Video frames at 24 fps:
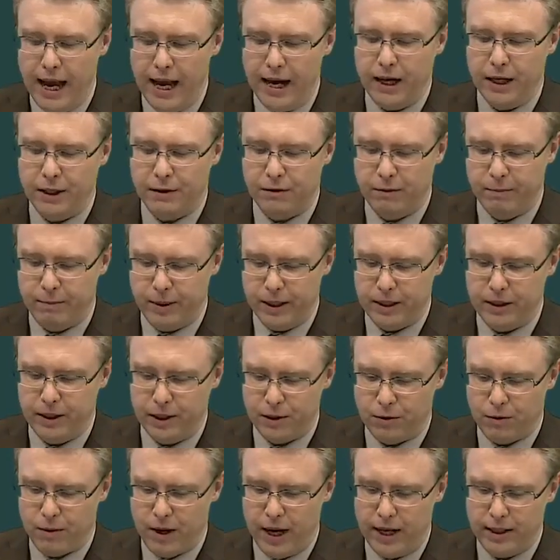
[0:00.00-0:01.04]
English for
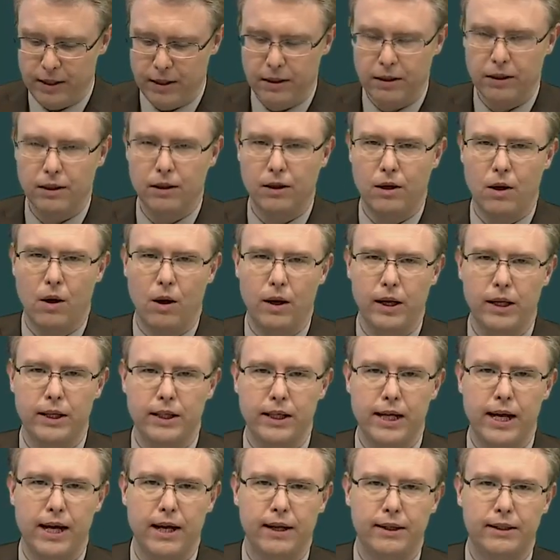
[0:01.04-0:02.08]
Business Writers, the
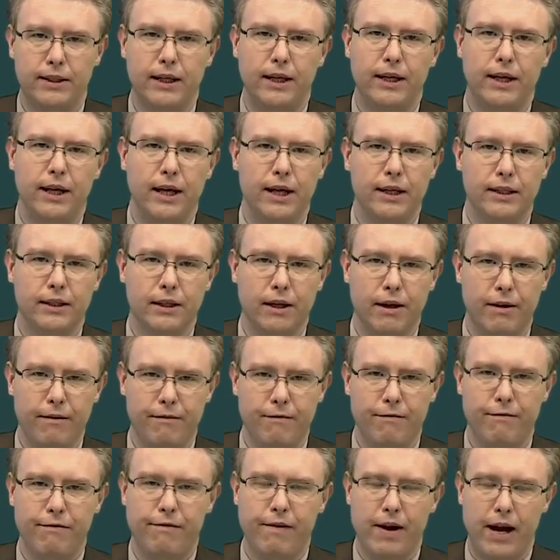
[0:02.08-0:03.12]
Collins ELT is a
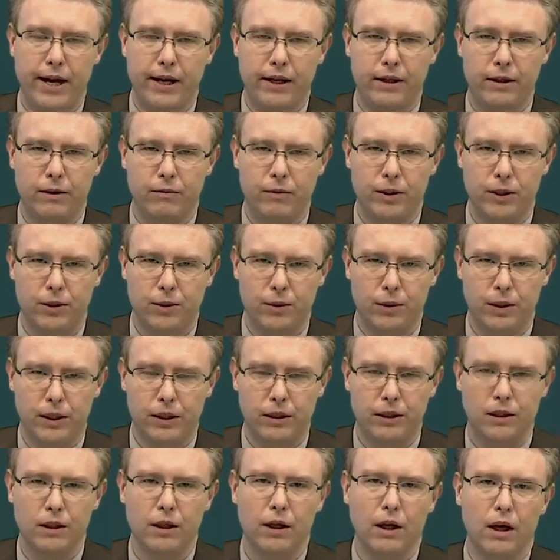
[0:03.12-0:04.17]
vital
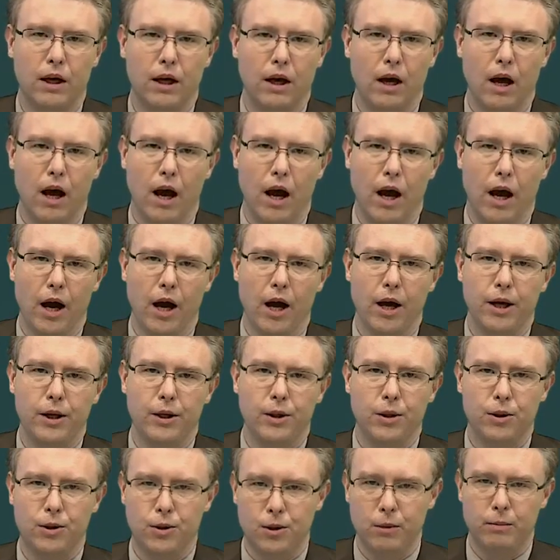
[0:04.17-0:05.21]
resource. Uh,
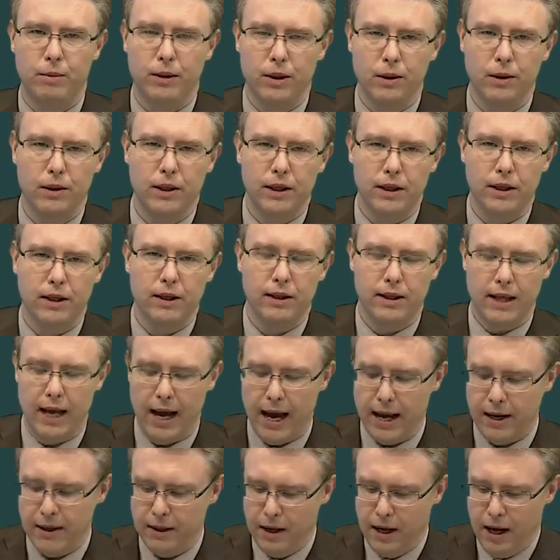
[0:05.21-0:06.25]
you should be looking at
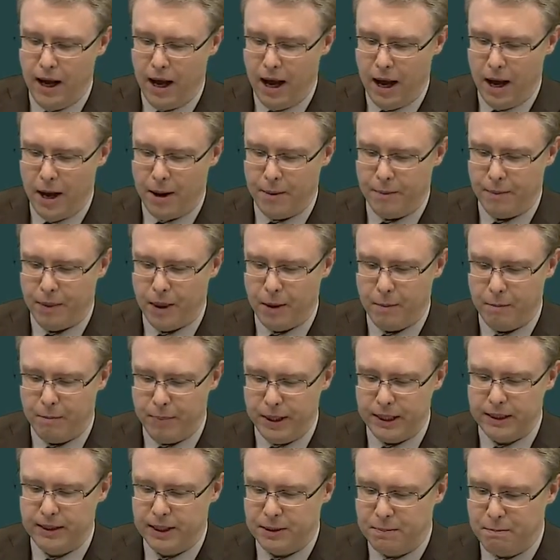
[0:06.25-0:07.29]
that. Um,
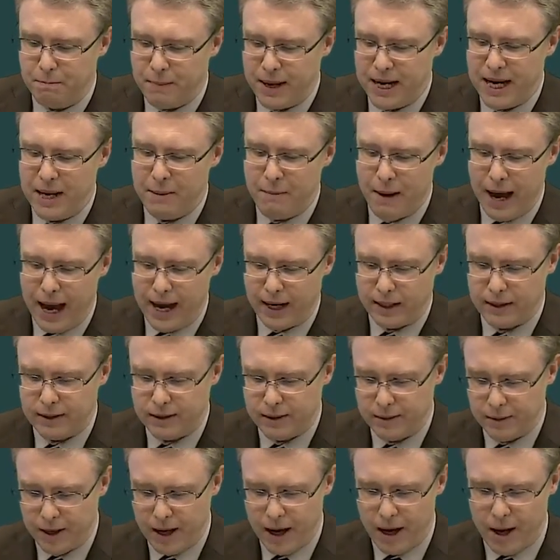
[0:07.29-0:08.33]
business
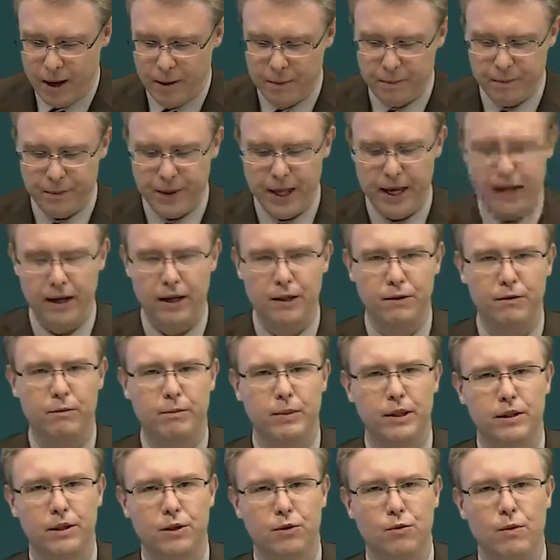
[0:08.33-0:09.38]
Minimax, um, English for
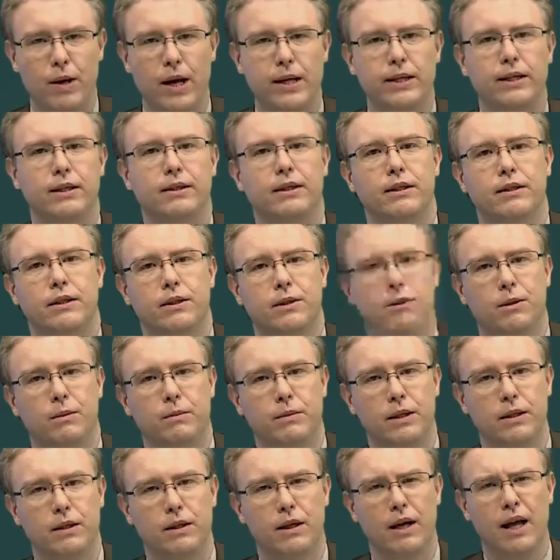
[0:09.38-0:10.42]
Business Writing, this is
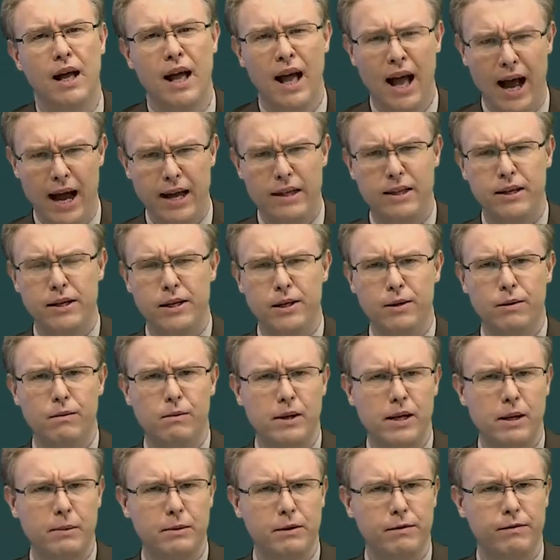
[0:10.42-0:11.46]
something that I think you'll
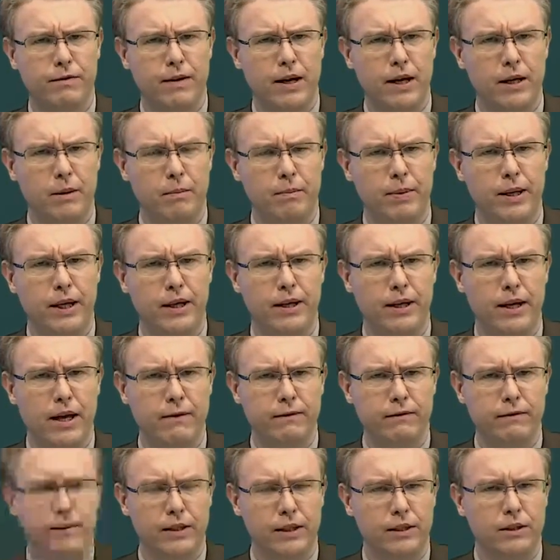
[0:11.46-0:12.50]
be able to find a
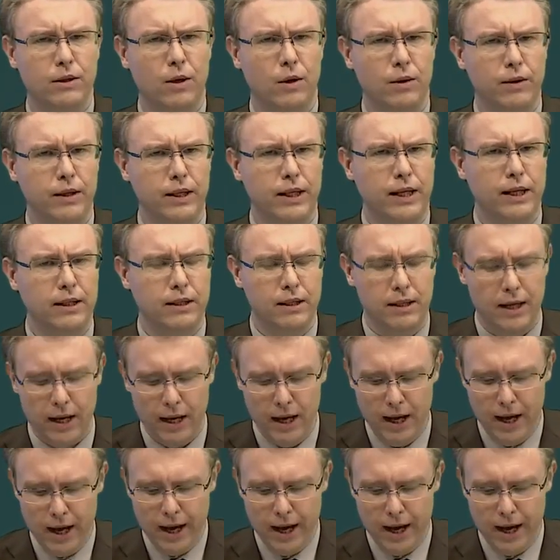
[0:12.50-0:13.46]
PDF of this on the internet.